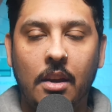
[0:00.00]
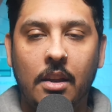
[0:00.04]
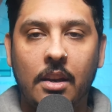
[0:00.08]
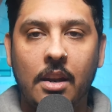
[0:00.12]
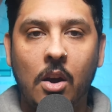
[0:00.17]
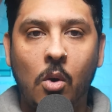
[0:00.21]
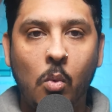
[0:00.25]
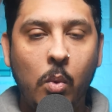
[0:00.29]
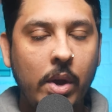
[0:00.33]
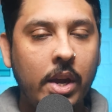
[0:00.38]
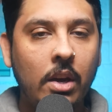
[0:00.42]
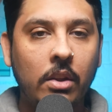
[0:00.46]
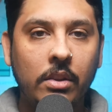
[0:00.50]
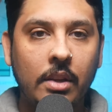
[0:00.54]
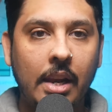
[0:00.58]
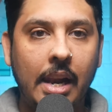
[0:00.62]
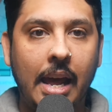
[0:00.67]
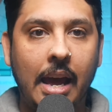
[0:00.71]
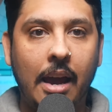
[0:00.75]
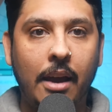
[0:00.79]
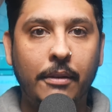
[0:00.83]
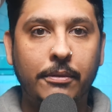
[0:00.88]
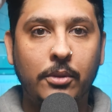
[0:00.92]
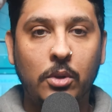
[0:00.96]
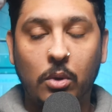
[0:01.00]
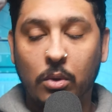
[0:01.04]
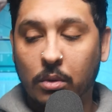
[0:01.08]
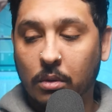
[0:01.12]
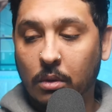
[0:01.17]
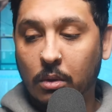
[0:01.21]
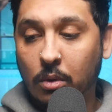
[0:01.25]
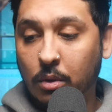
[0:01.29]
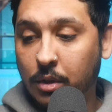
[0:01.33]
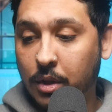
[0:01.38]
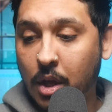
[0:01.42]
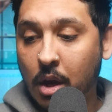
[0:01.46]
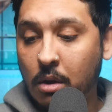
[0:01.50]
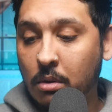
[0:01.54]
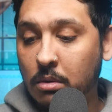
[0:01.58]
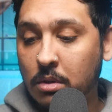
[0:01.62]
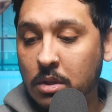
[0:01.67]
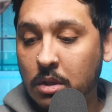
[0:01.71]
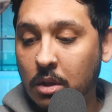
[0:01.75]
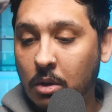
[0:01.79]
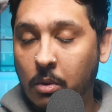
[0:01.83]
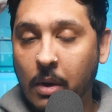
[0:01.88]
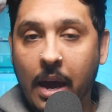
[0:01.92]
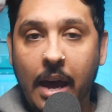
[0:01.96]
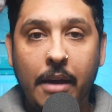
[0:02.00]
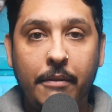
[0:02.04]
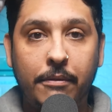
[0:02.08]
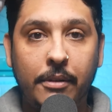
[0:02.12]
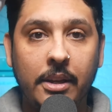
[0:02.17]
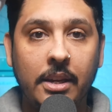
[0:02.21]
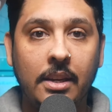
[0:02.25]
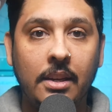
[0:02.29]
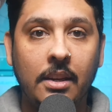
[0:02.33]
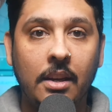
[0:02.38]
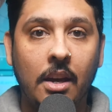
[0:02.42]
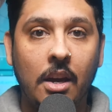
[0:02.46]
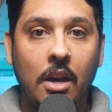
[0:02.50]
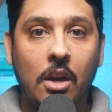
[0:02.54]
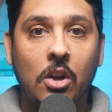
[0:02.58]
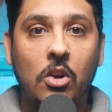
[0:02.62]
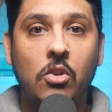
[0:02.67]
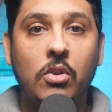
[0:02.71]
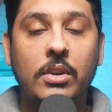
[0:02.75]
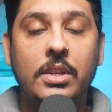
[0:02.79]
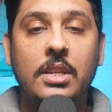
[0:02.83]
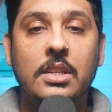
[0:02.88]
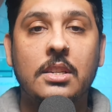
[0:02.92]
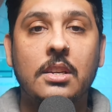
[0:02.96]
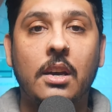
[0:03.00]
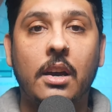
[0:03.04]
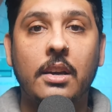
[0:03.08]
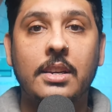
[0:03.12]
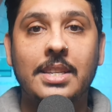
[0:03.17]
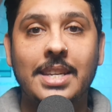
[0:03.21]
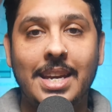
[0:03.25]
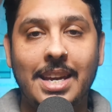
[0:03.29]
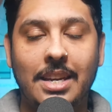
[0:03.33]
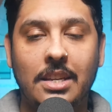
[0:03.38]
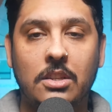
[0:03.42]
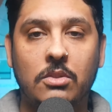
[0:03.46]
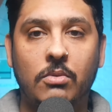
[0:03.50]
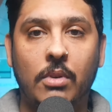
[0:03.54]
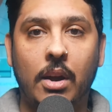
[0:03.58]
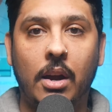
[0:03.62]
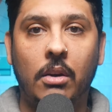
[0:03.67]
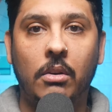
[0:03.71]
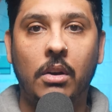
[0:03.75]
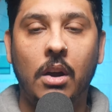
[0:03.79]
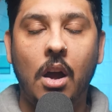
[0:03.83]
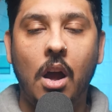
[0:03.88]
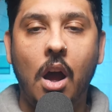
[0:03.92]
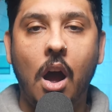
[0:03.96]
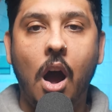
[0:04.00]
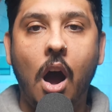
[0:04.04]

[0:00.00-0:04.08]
Now, we on the left, or those who heavily criticize Israel,